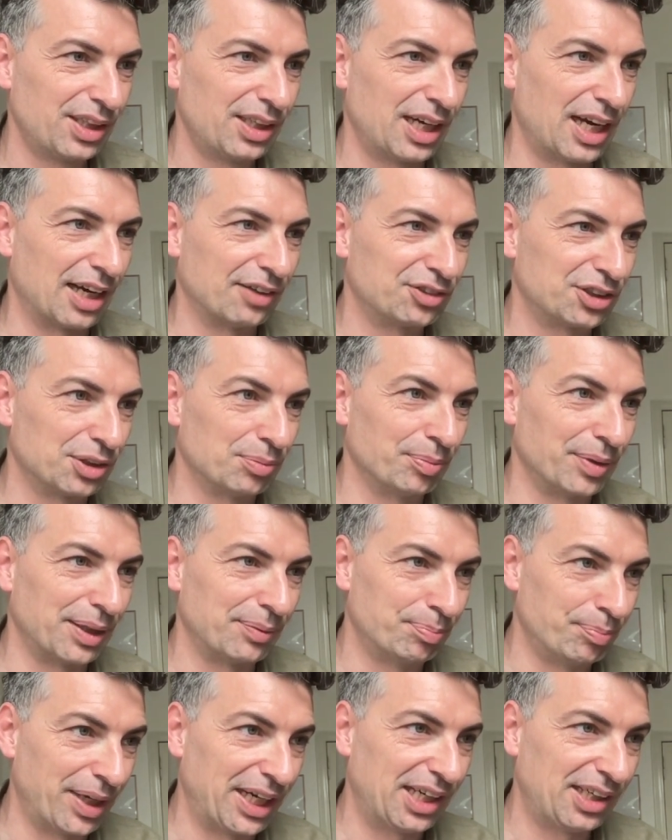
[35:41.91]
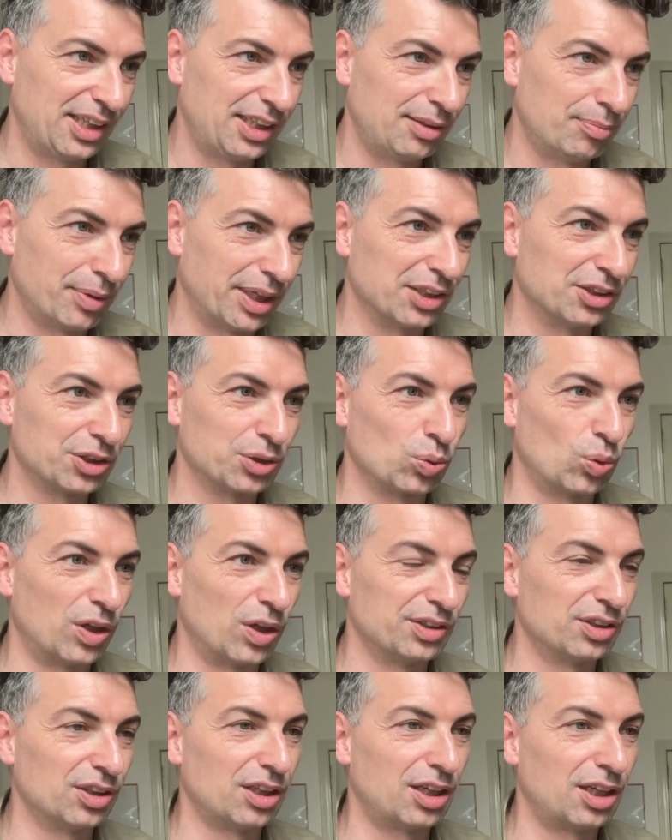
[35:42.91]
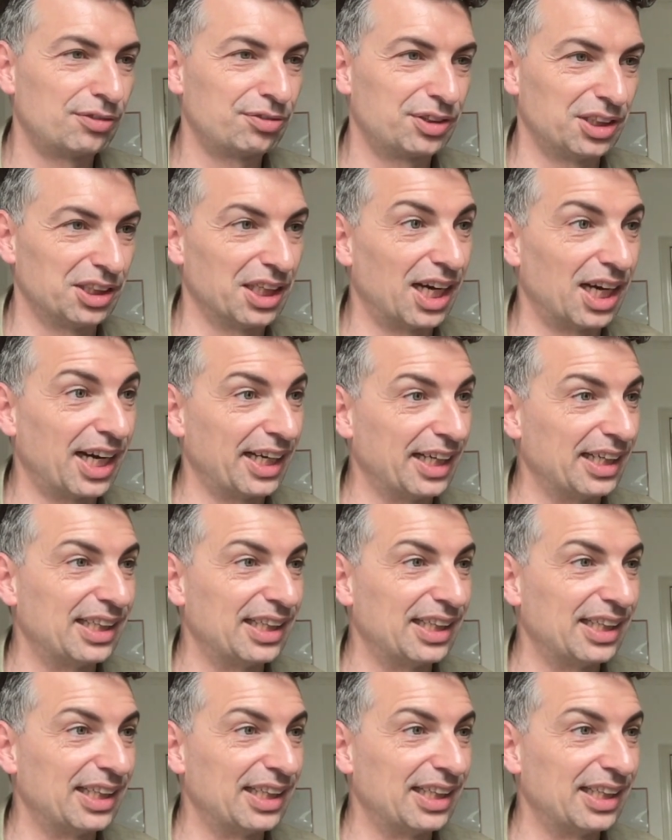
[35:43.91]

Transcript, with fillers: After mating, males wander off to die.